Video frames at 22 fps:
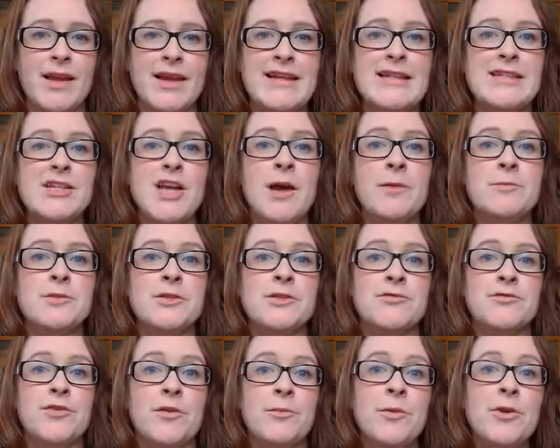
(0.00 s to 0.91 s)
In terms
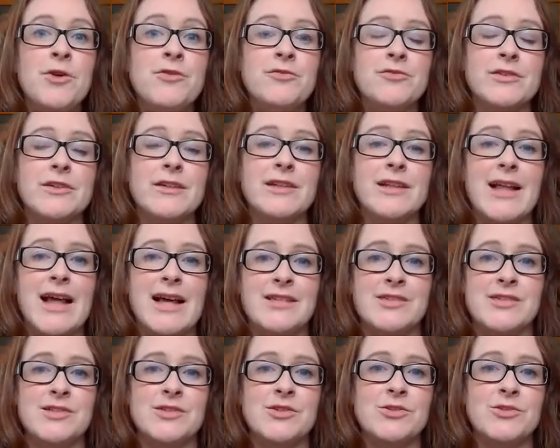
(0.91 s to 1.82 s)
of removal,
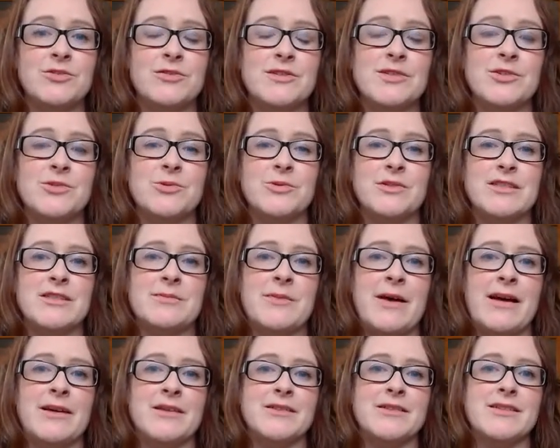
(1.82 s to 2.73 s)
as Denora talks
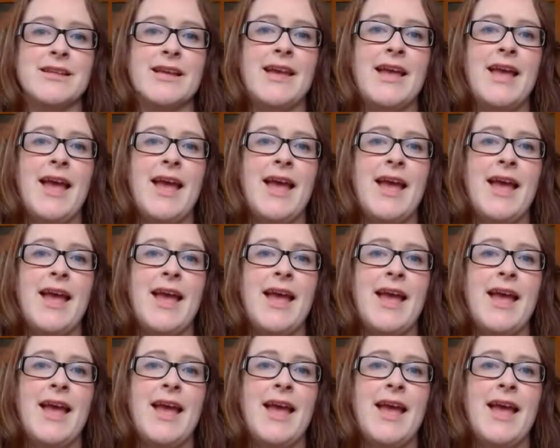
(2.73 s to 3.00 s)
about,